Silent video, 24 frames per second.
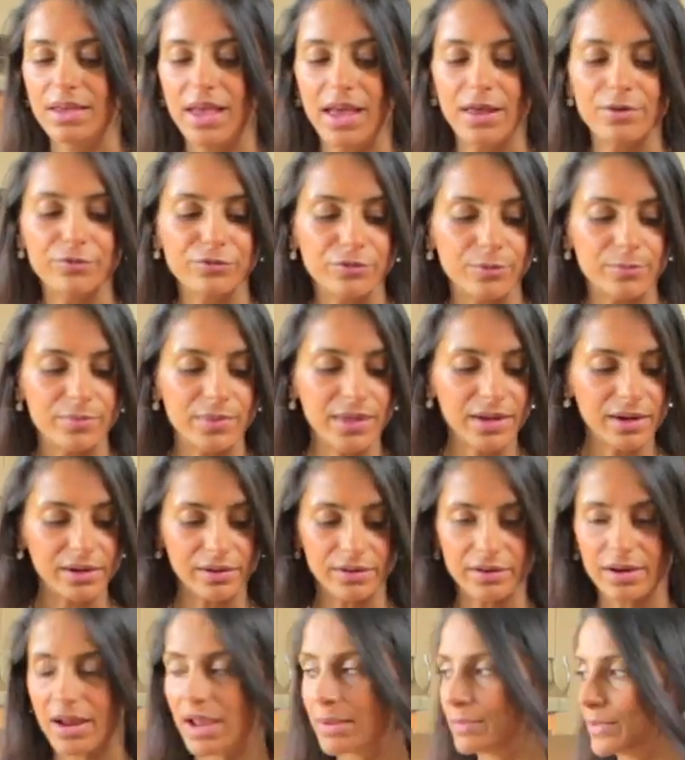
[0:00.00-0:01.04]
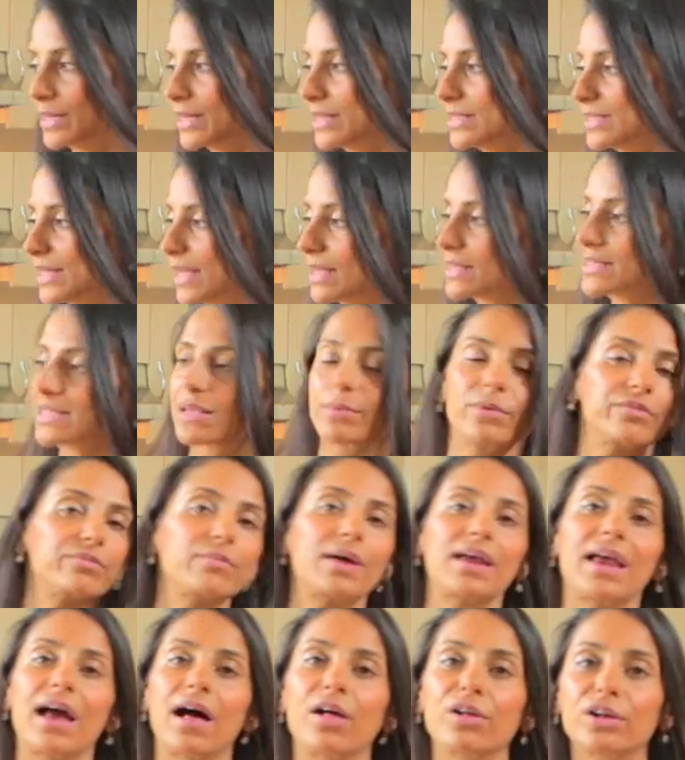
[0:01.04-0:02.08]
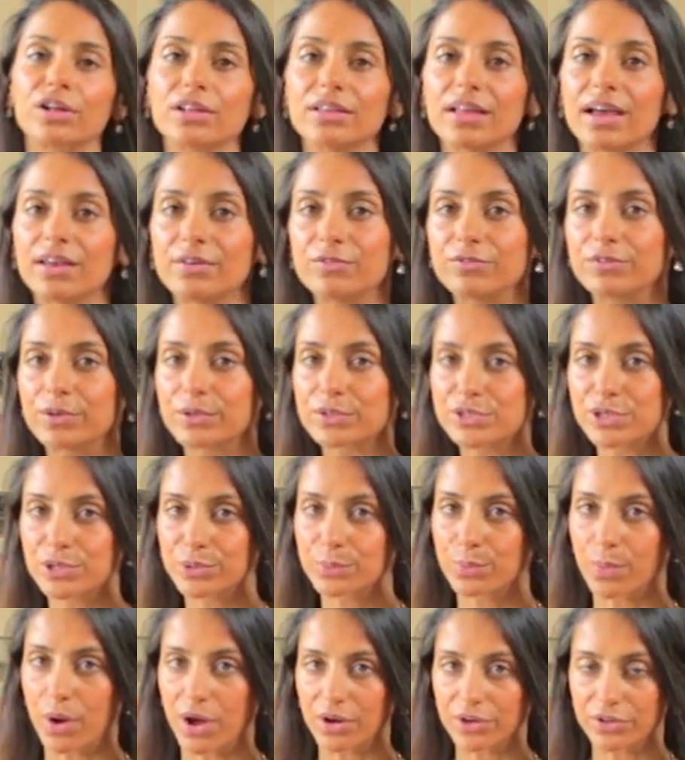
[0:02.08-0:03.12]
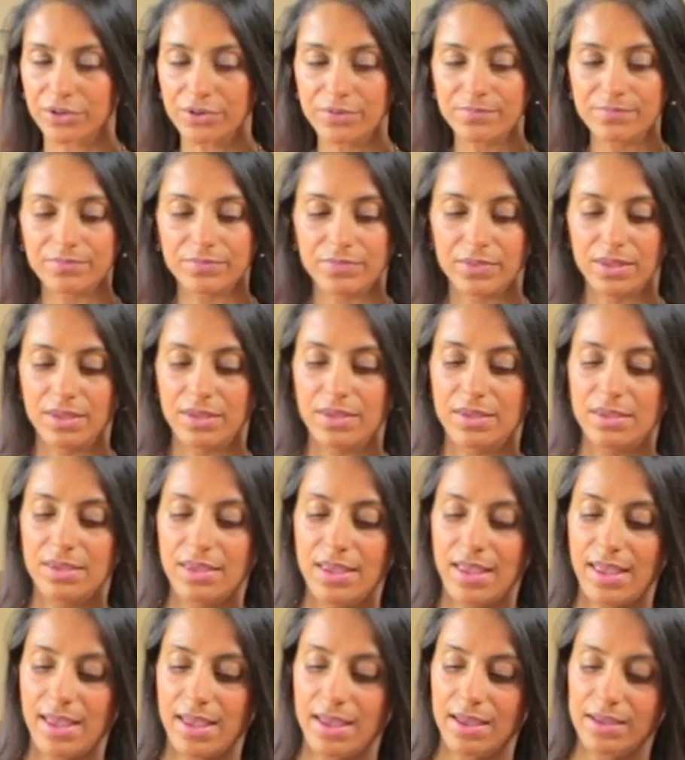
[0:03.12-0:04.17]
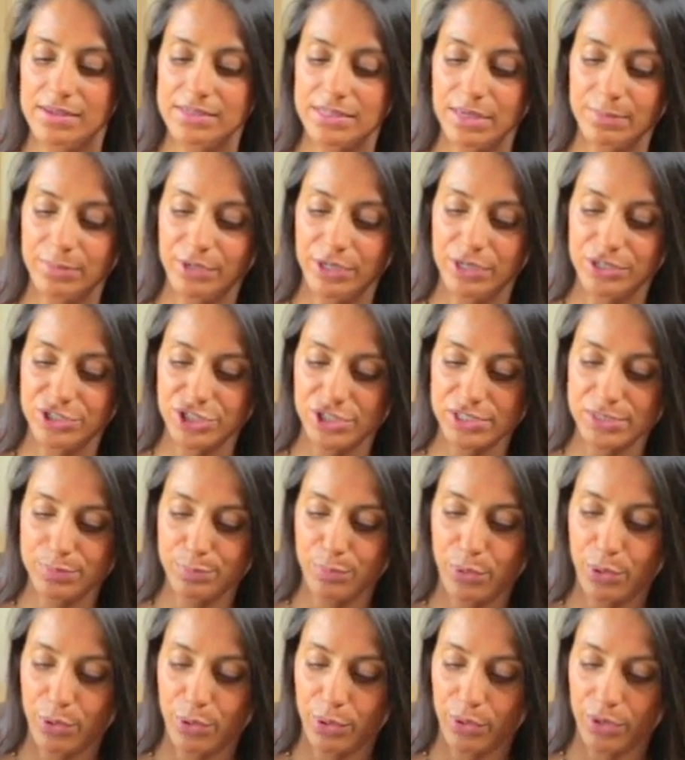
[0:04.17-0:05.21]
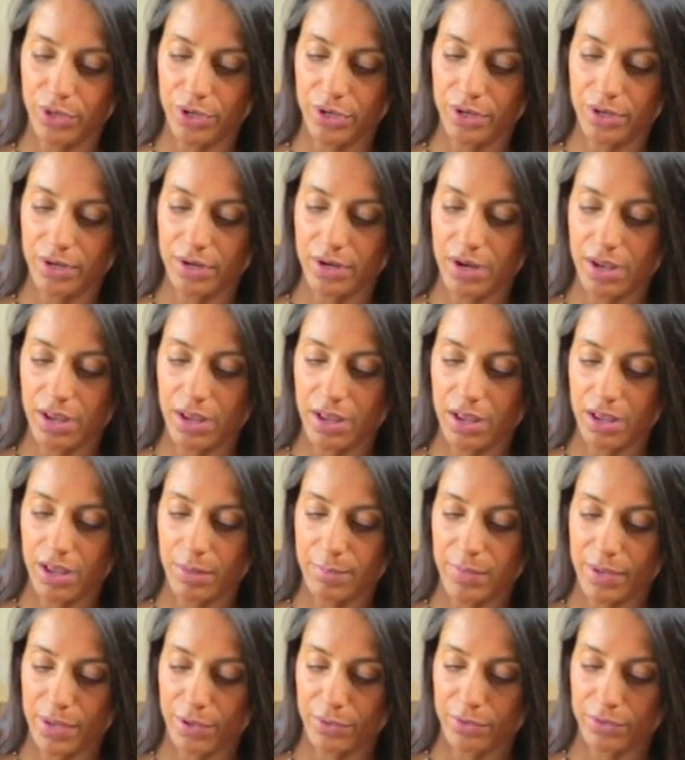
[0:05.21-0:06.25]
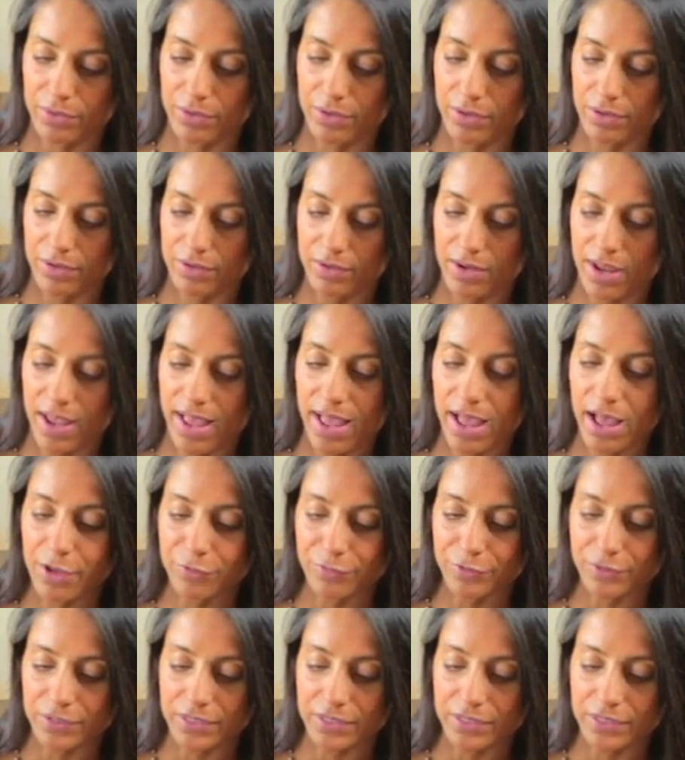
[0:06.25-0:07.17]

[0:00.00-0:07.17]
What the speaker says: And from there, I'm going to take some of my alkaline filtered water, and I'm going to just pour about a half a